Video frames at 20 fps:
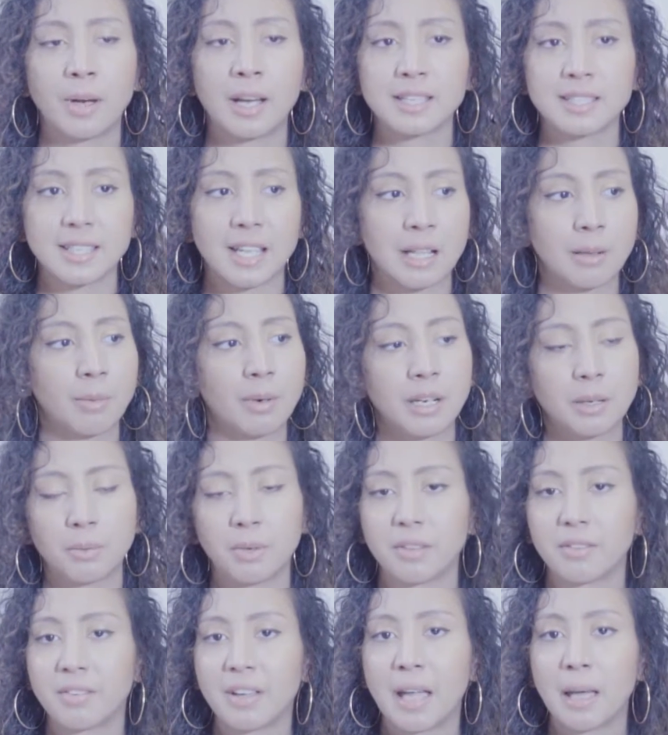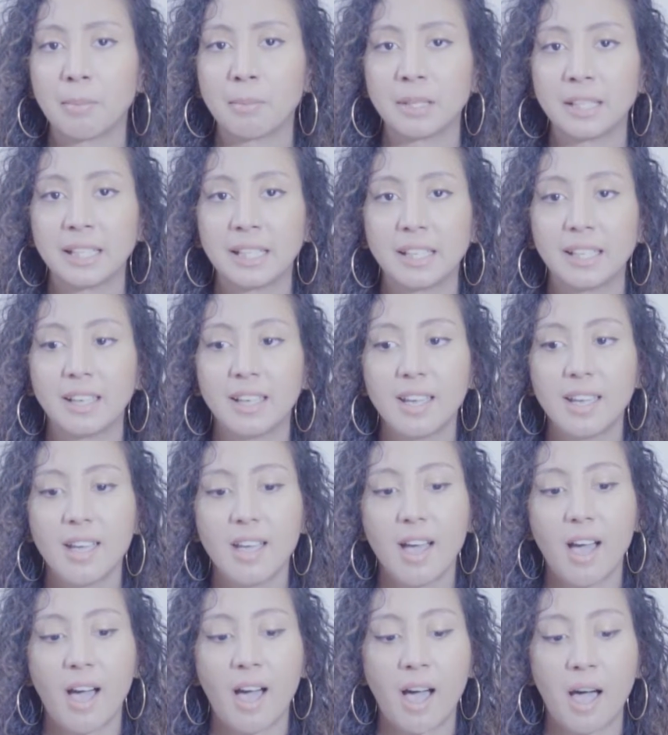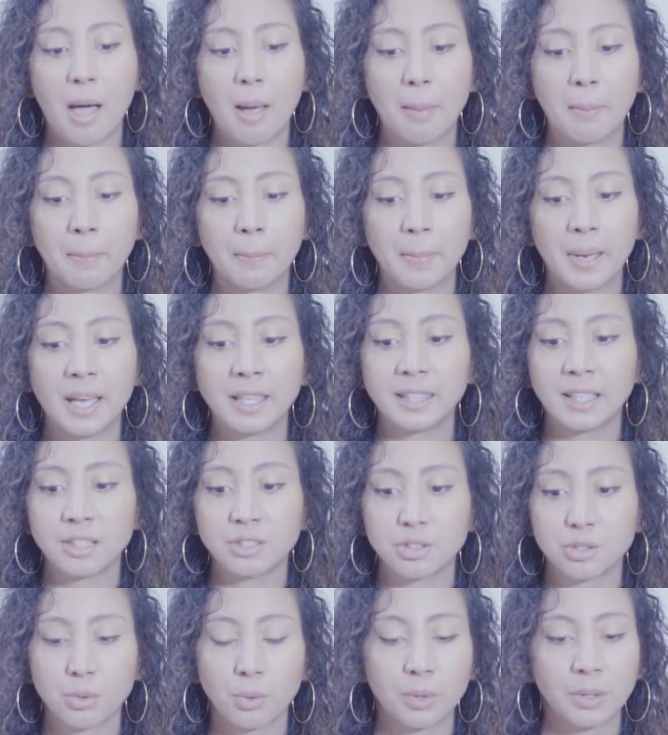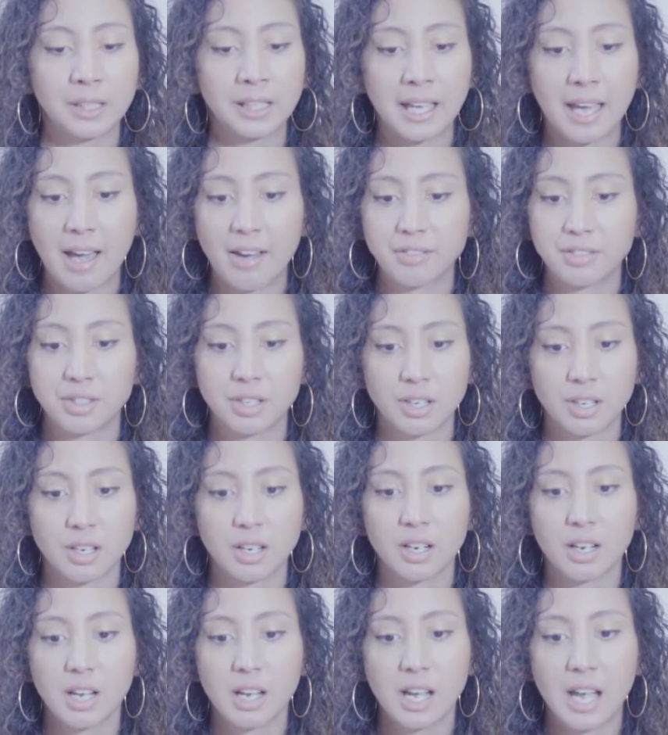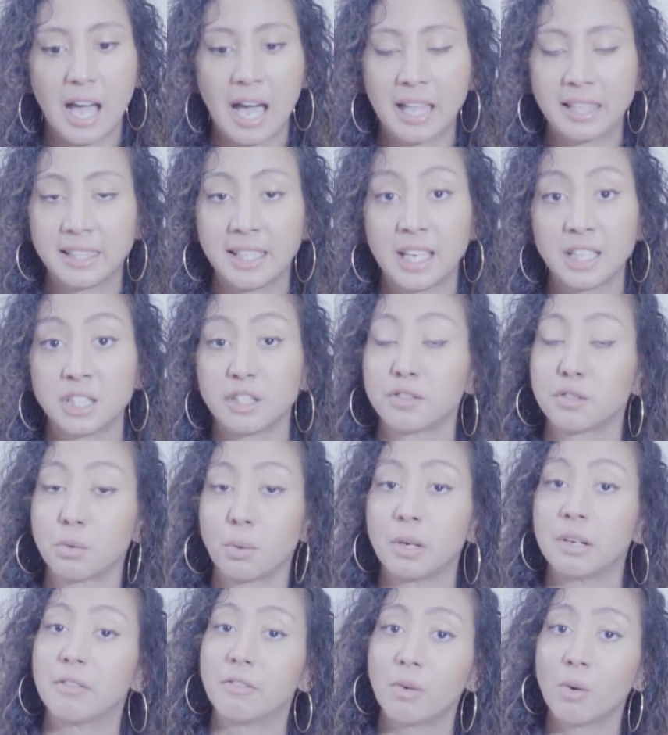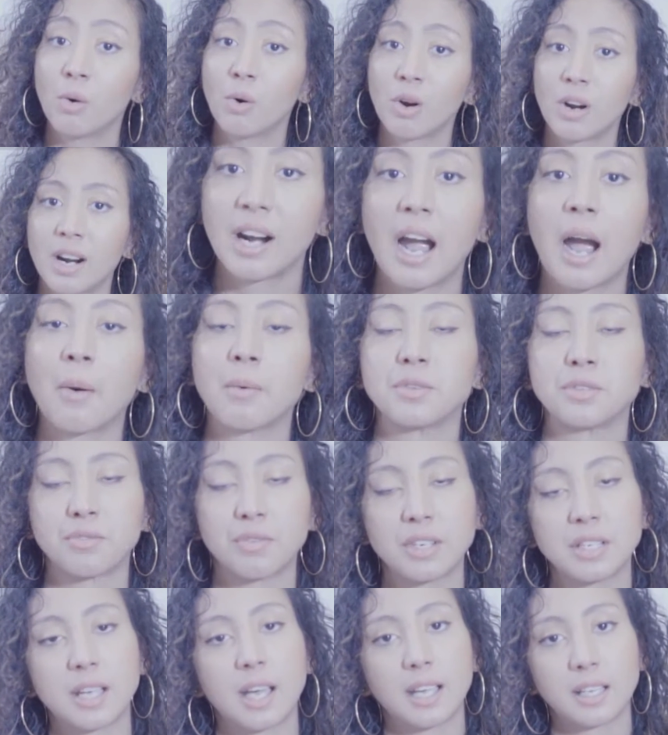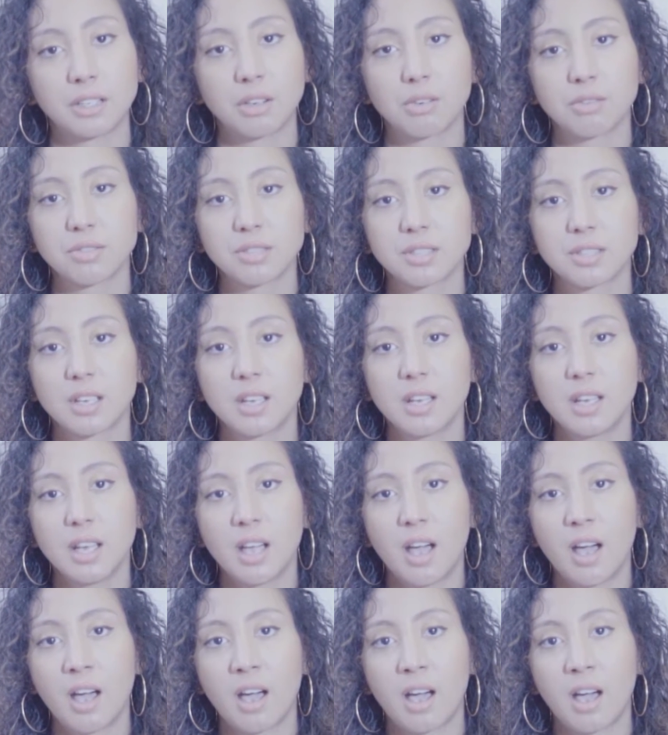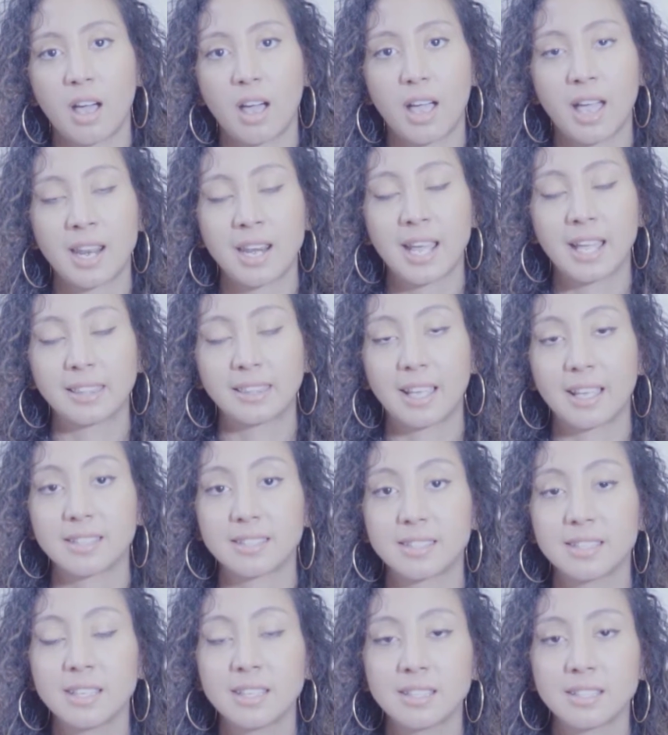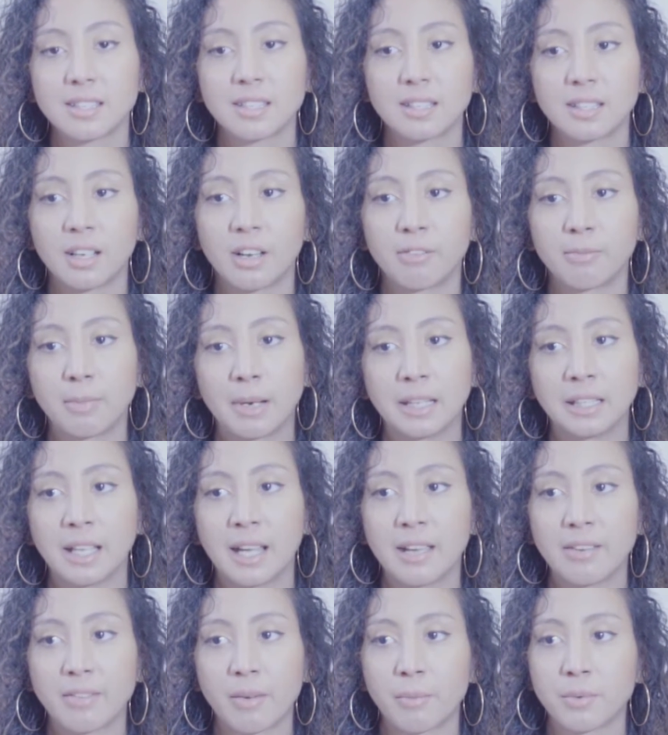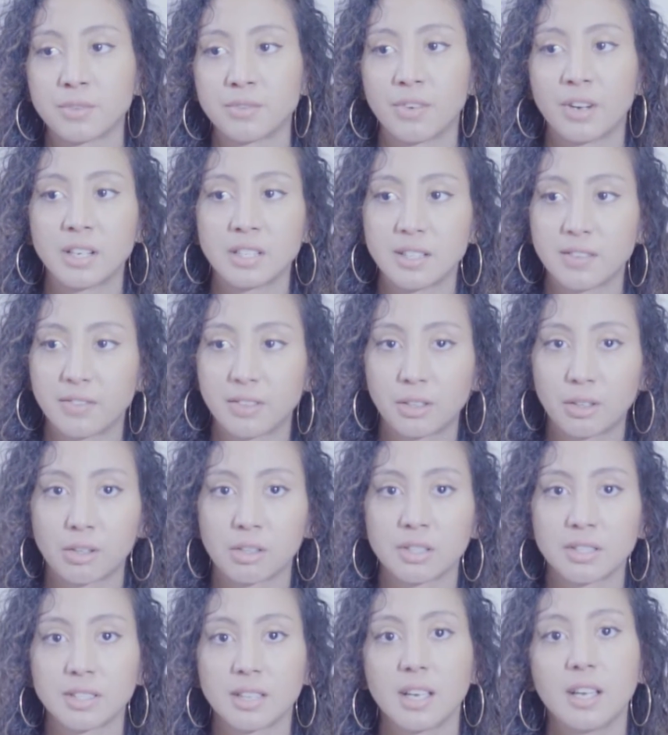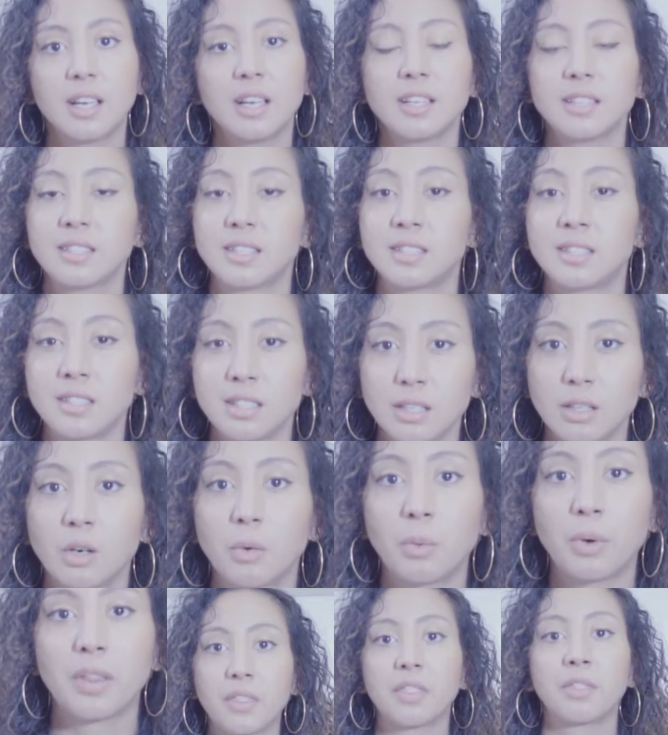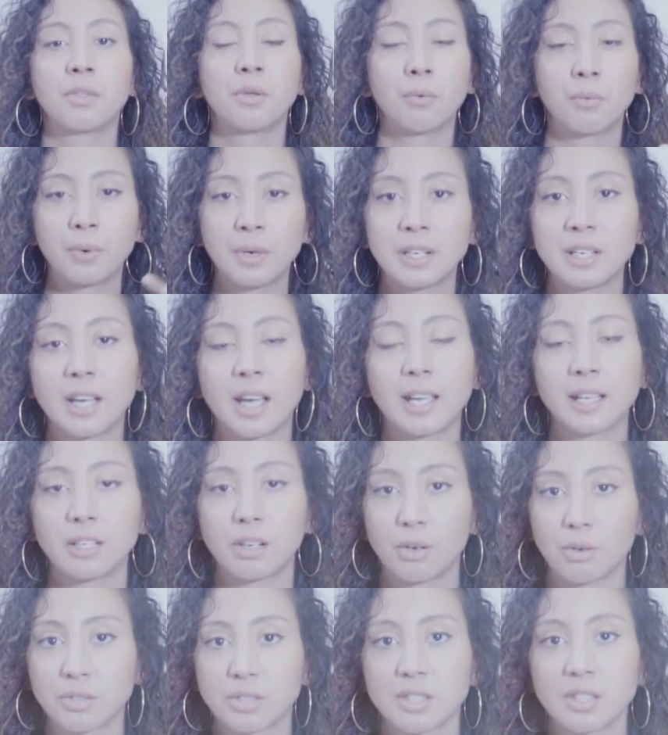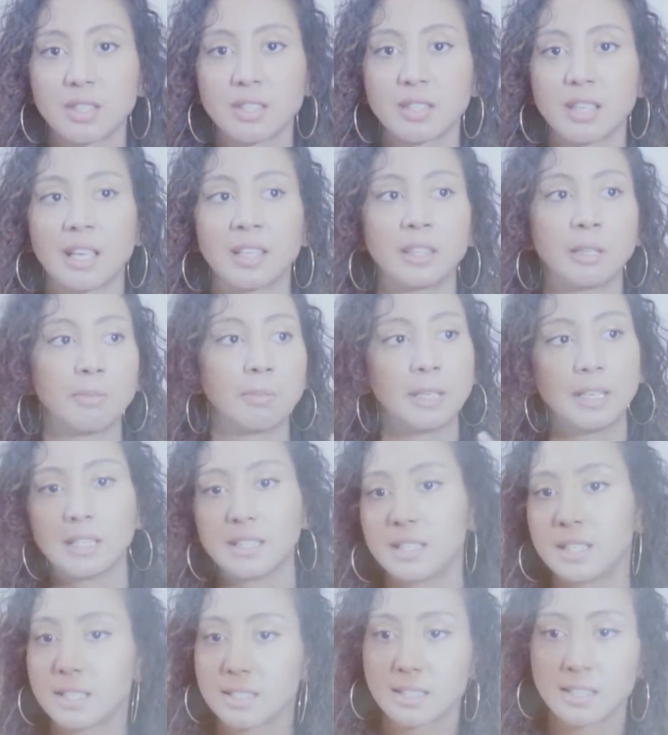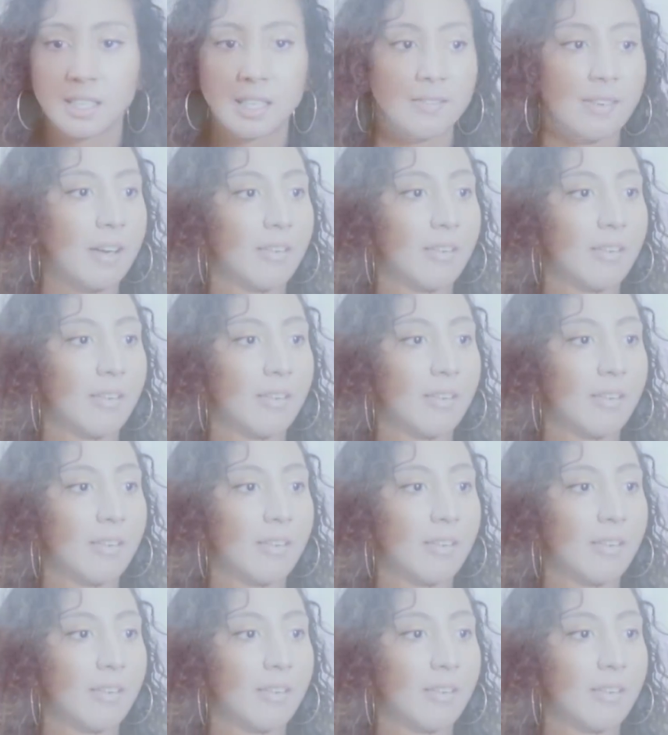where I celebrated with family. And then shortly after, at the age of 24, I was re-diagnosed. And at that season of my life, it was very difficult to deal with the re-diagnosis and the PTSD of